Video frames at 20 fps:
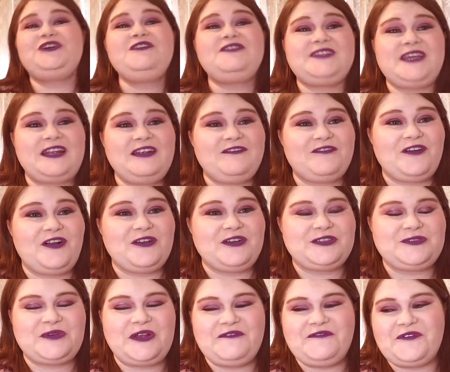have set it for
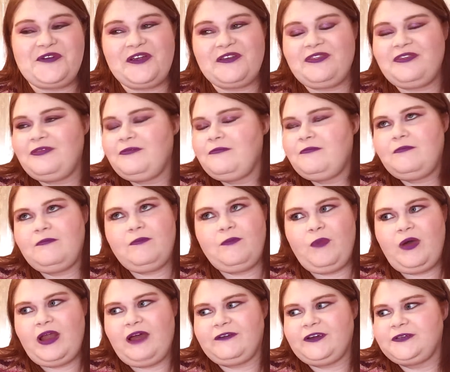August 24th.
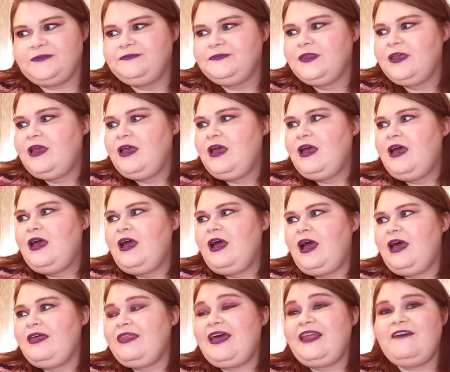Whatever.
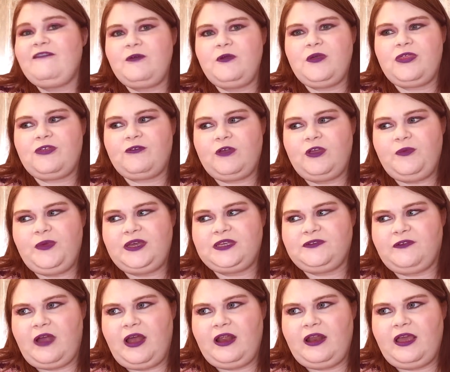That left me with 3 weeks
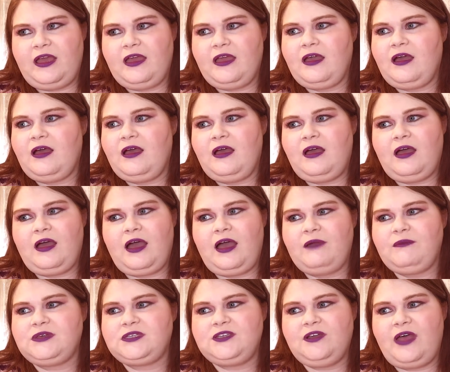for editing. I
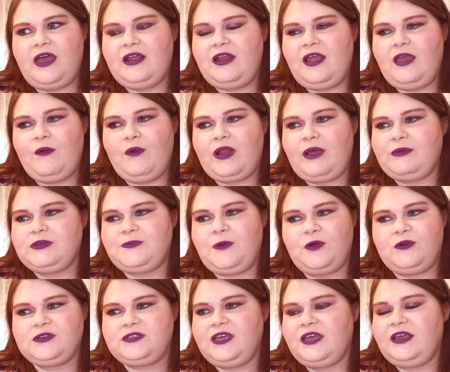was still editing when I was
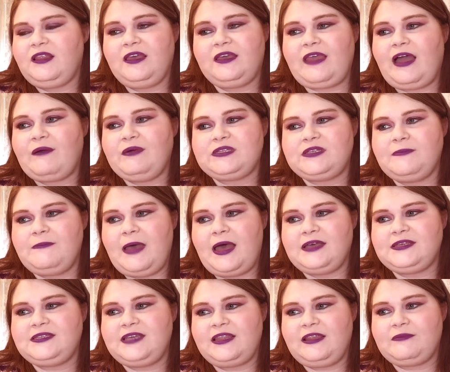posting. Like, that was a
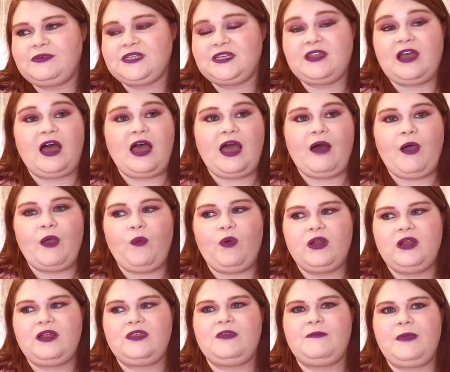mess, and that was like not how I
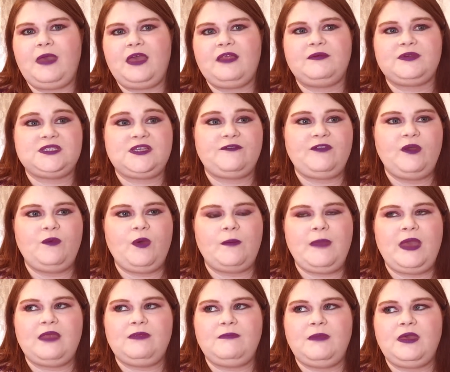wanted it to be. And it was definitely what
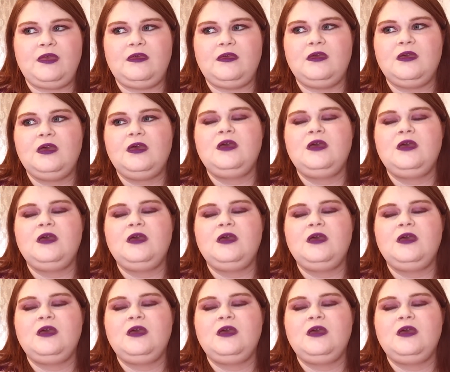made me